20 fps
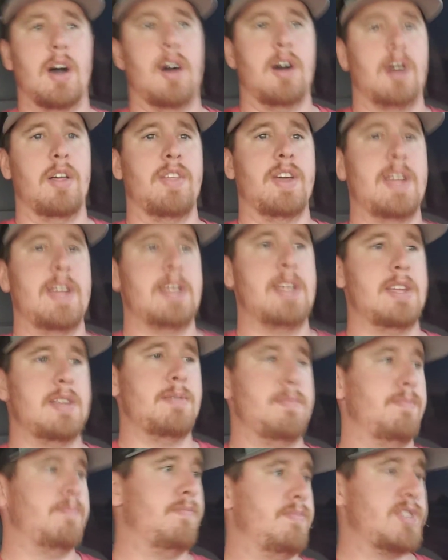they
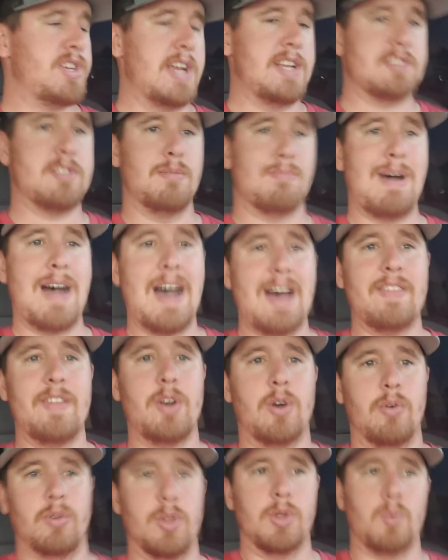change their mind, they
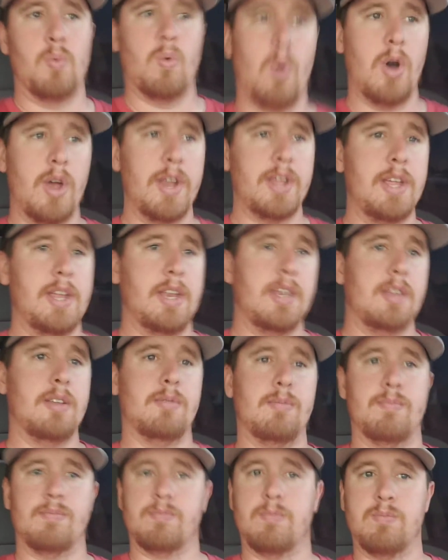don't really want it,
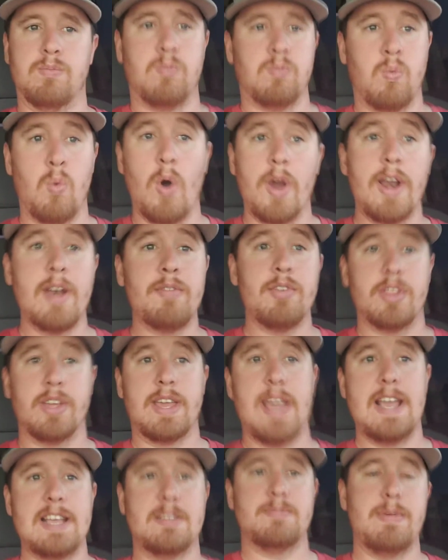whatever the
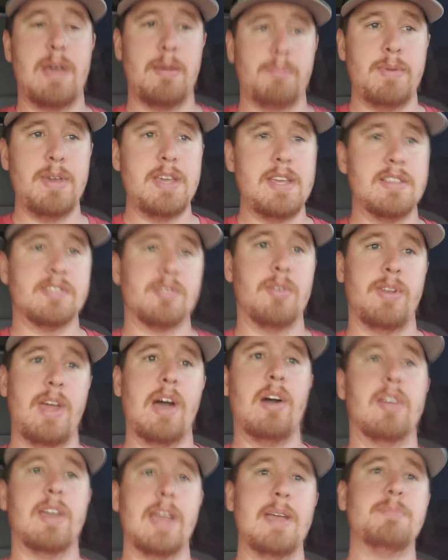case may be. So
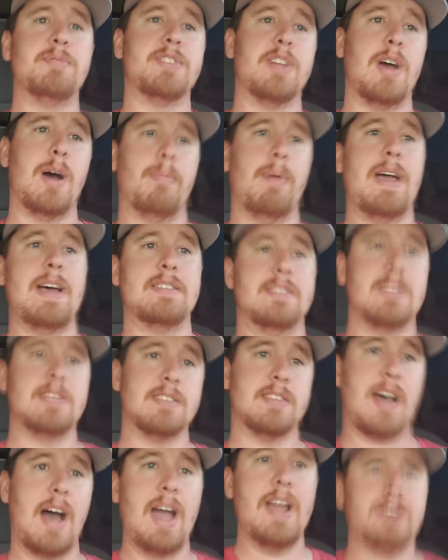now GameStop has
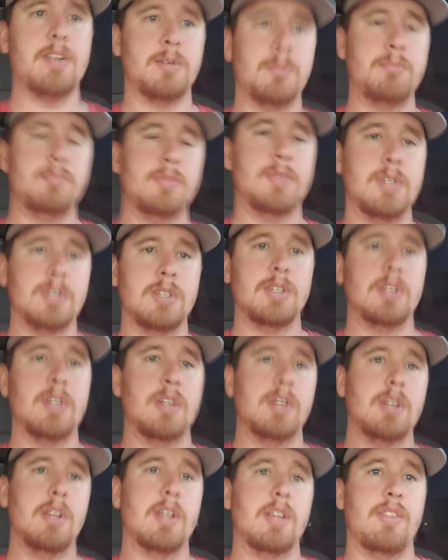this item
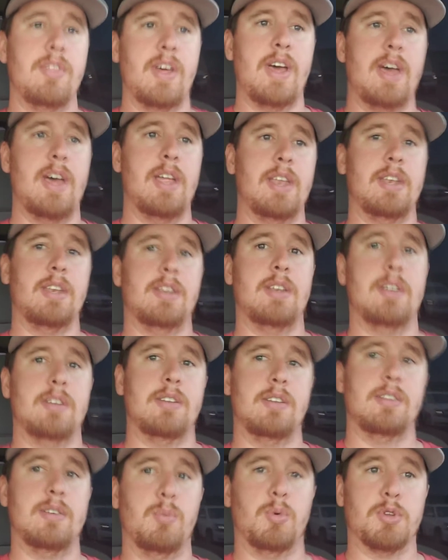that
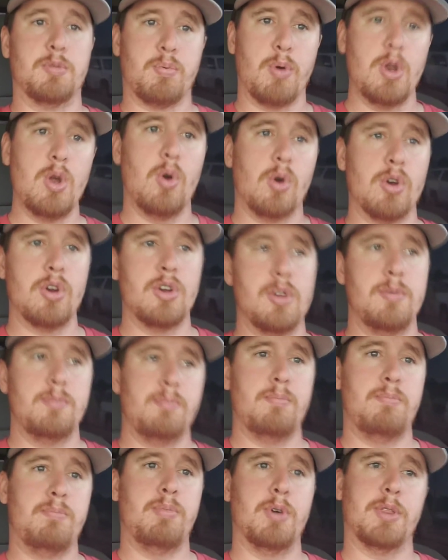was pre-ordered
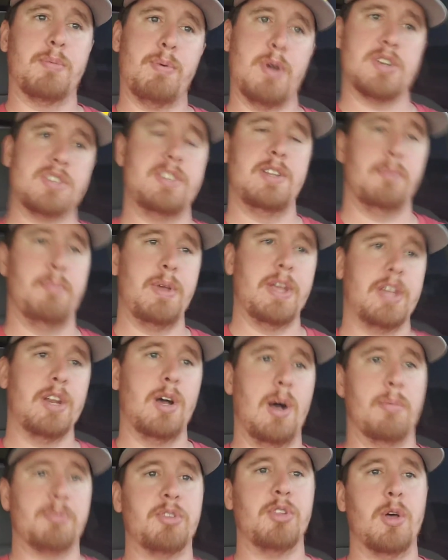but the person didn't pick it
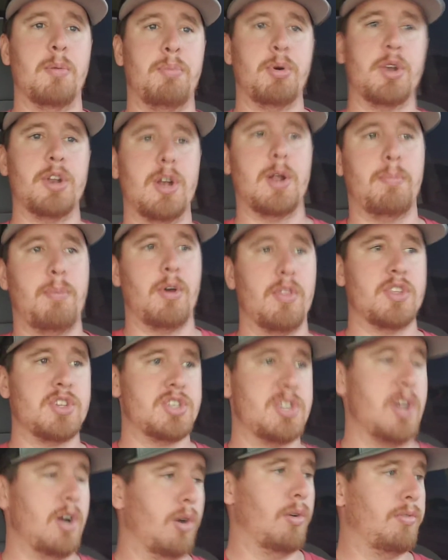up, so they'll put it up on the
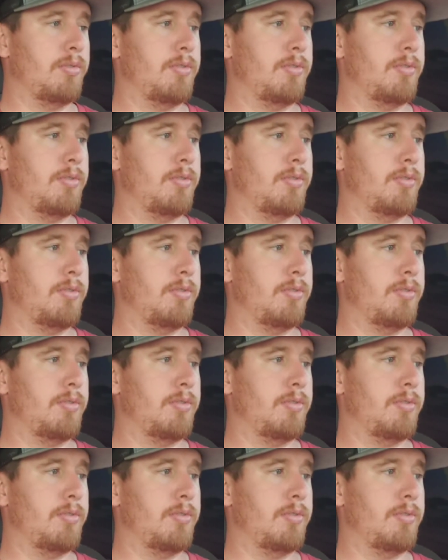shelf,